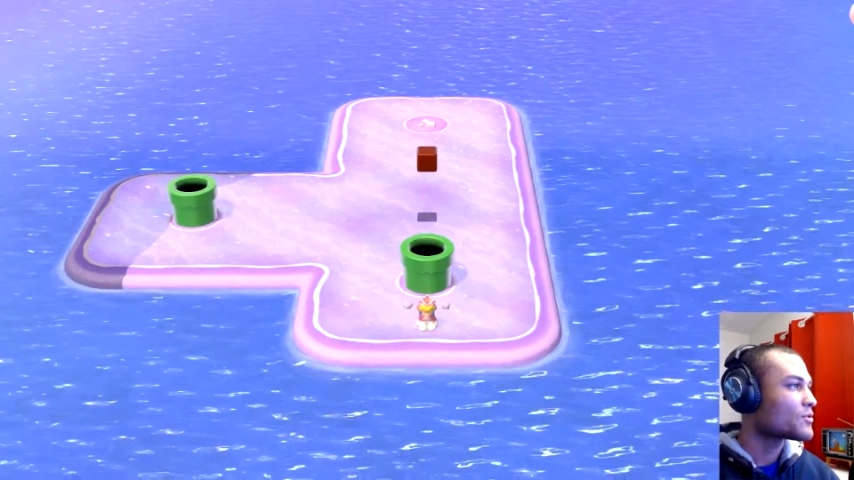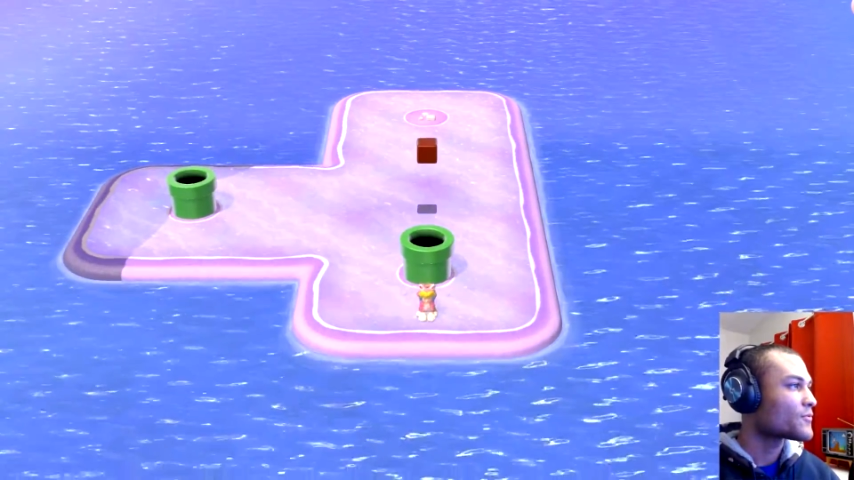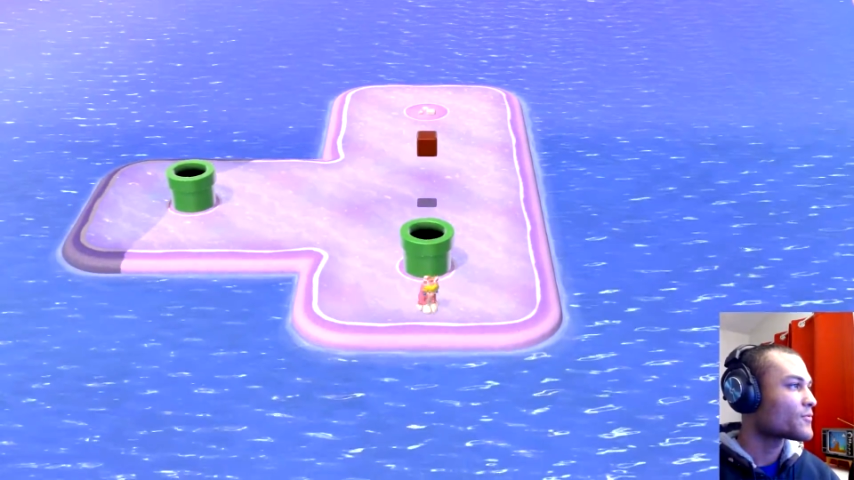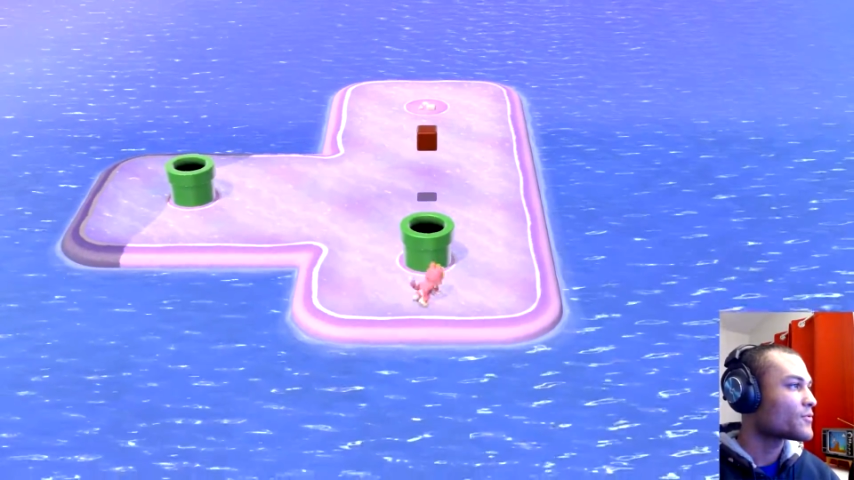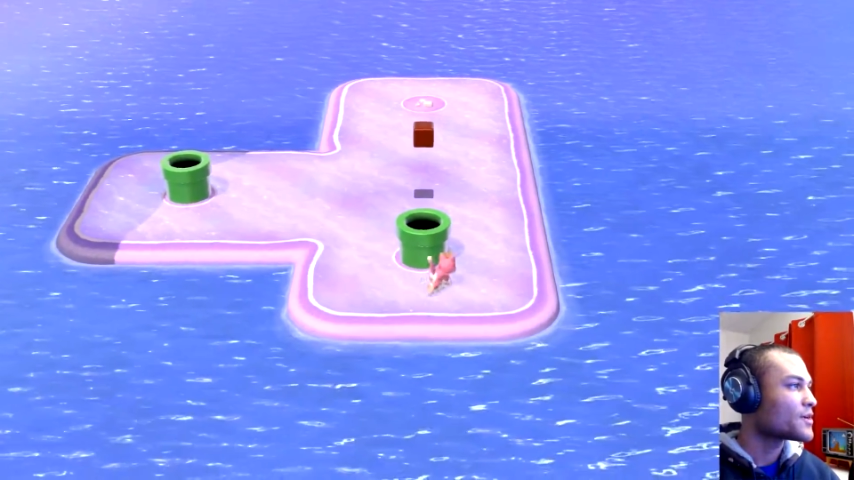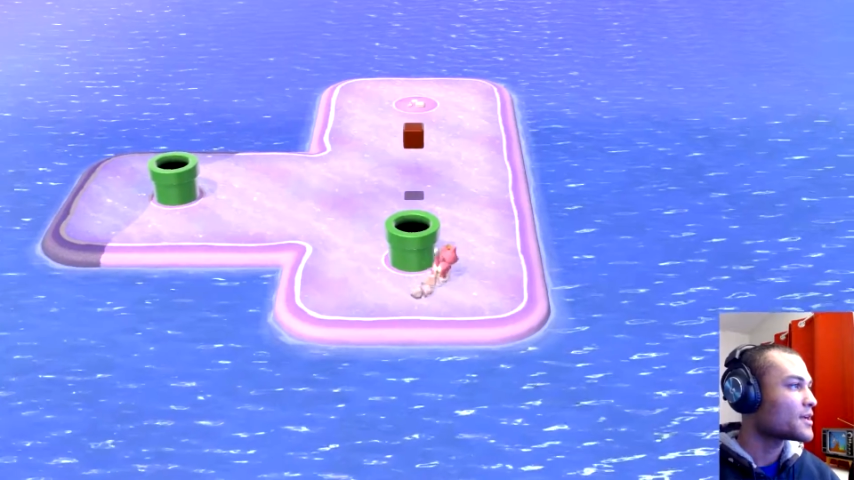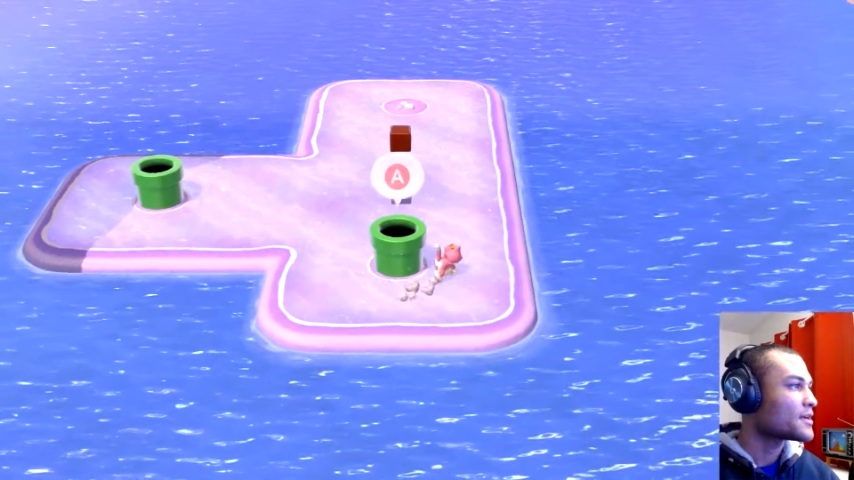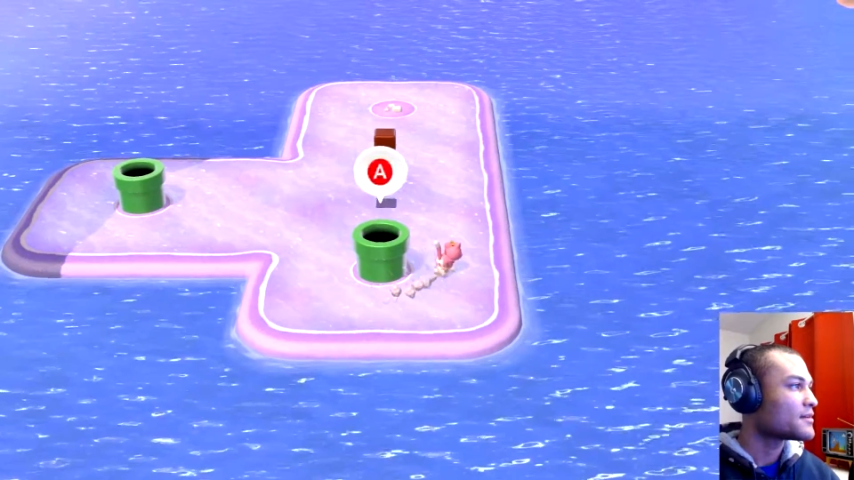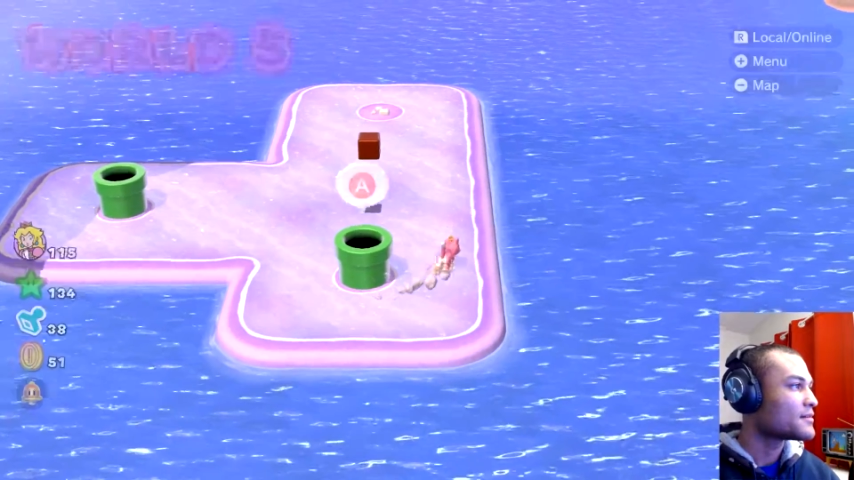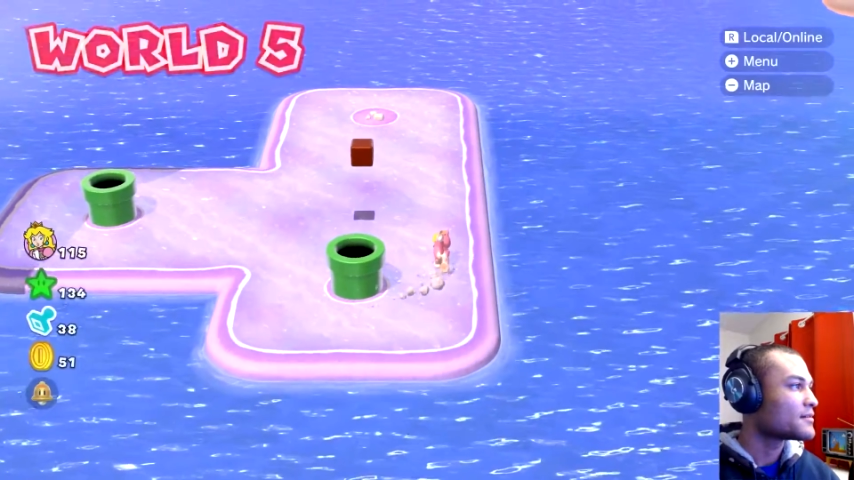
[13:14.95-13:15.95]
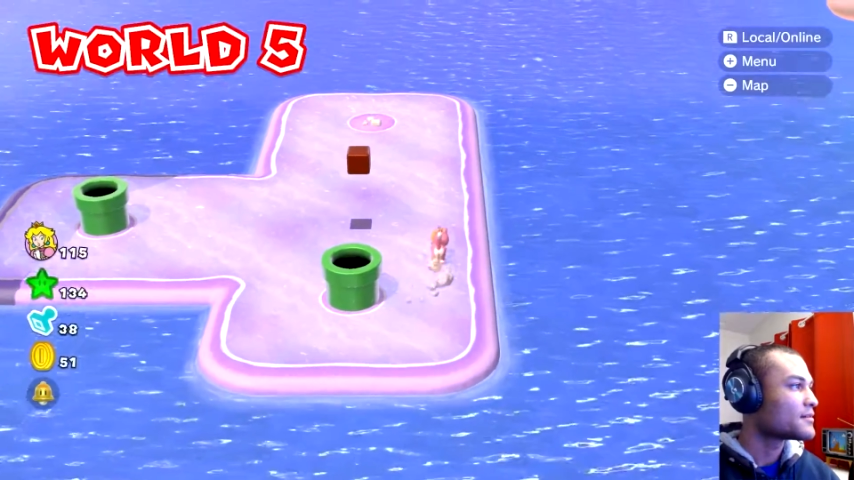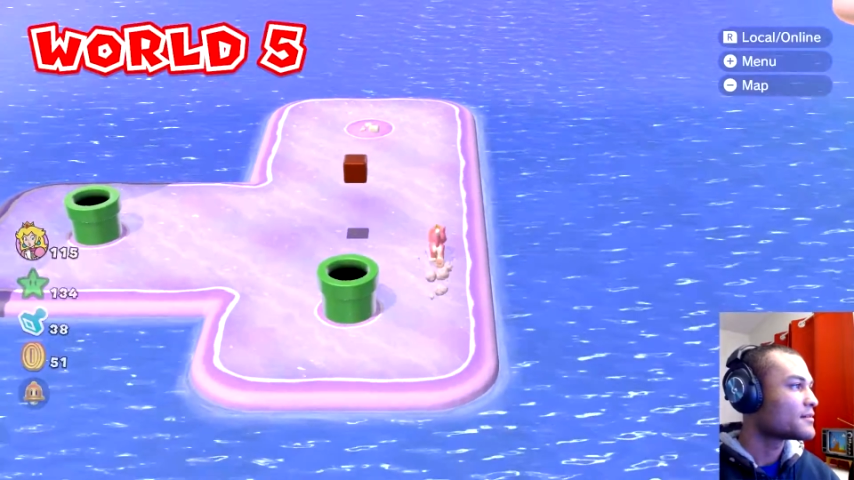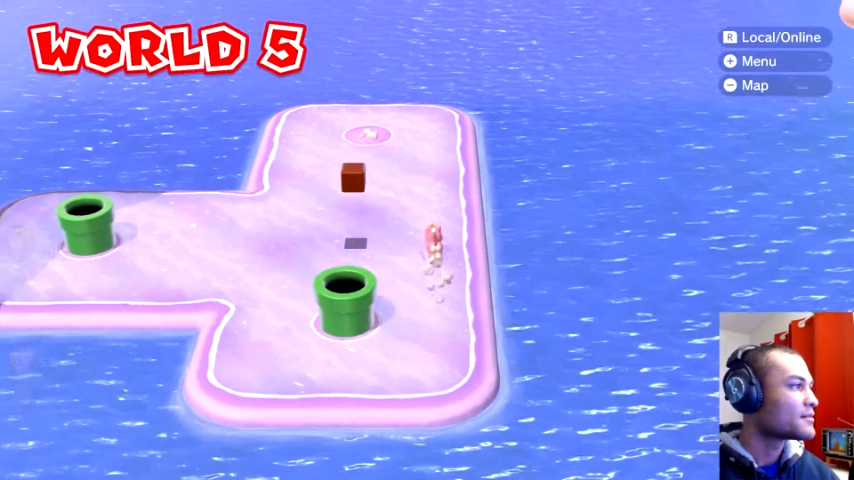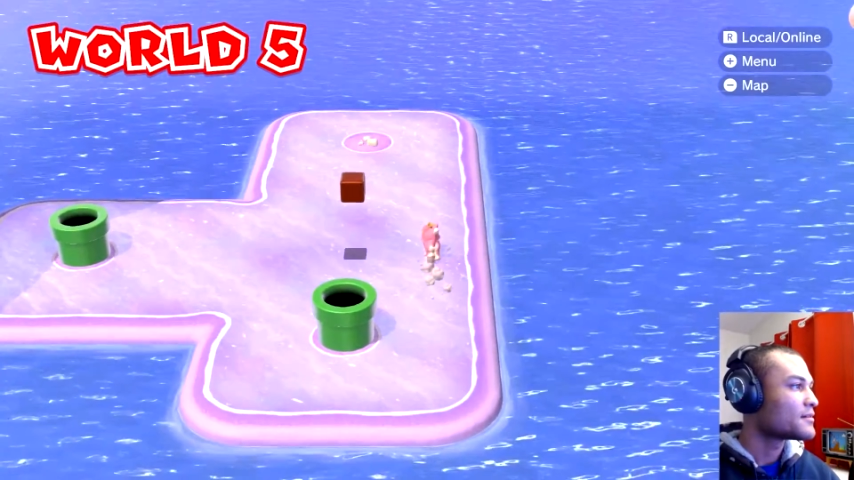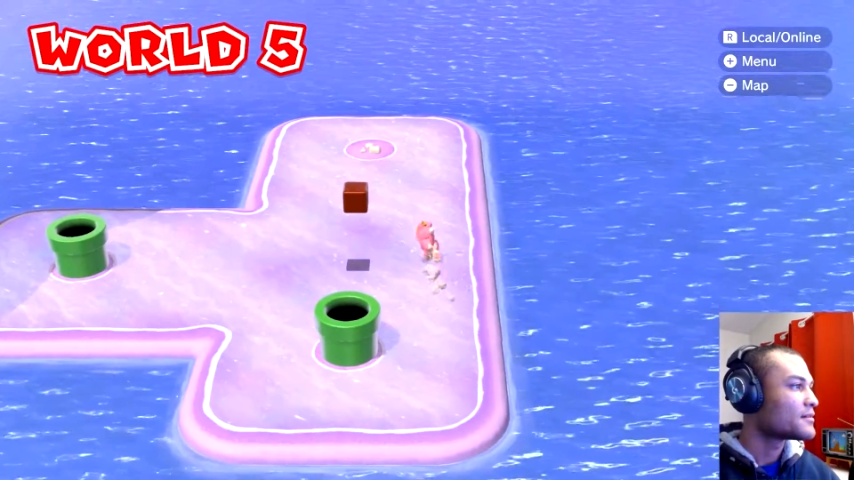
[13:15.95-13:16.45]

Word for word: World 2 or 3.